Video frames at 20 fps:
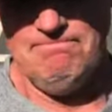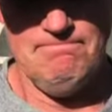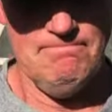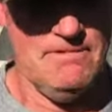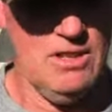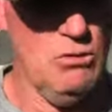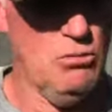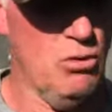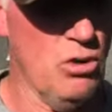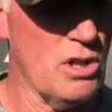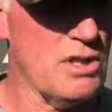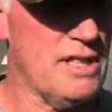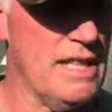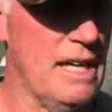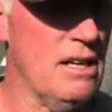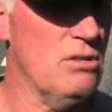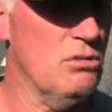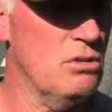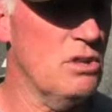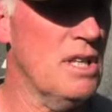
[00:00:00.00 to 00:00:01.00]
it worked
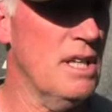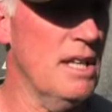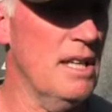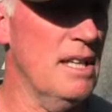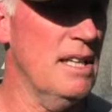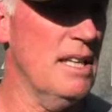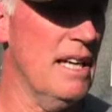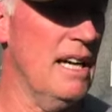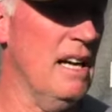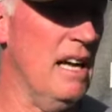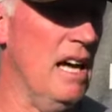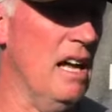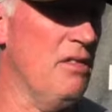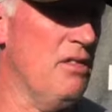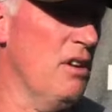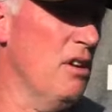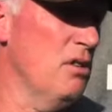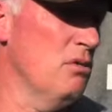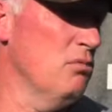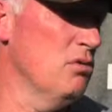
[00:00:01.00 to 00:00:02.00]
out okay. And I
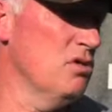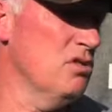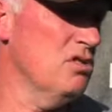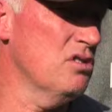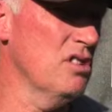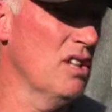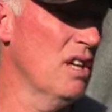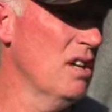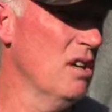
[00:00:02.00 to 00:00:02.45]
thought it was